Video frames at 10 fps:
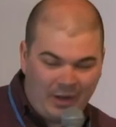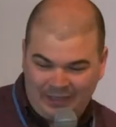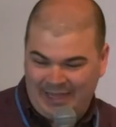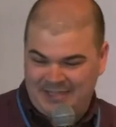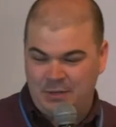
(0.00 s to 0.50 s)

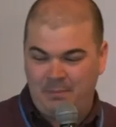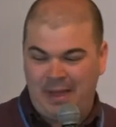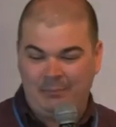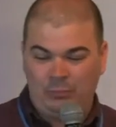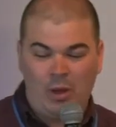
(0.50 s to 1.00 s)
letter
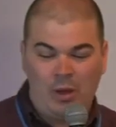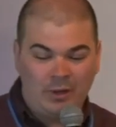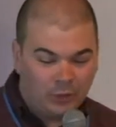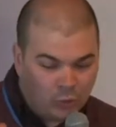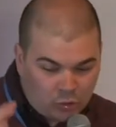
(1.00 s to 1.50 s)
Bible, where
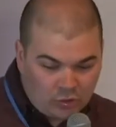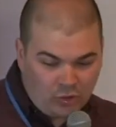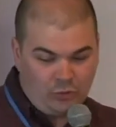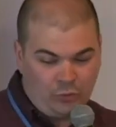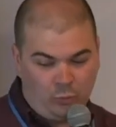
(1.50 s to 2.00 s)
we look
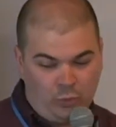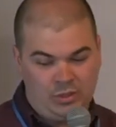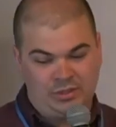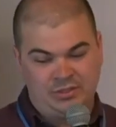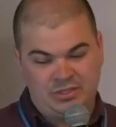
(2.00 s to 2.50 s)
at the
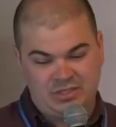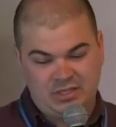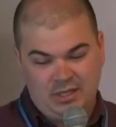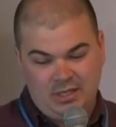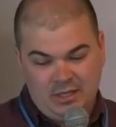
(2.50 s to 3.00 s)
words
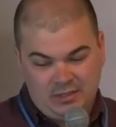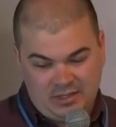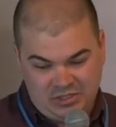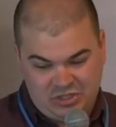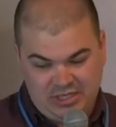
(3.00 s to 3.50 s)

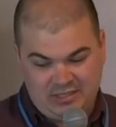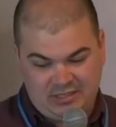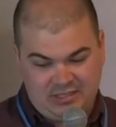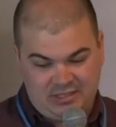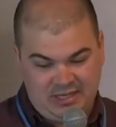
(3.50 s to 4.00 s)
that
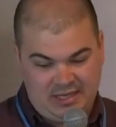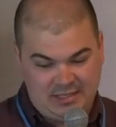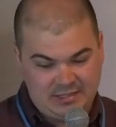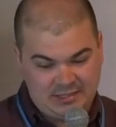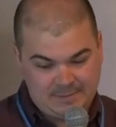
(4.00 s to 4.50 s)
Jesus
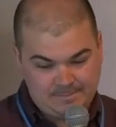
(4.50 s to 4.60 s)
says?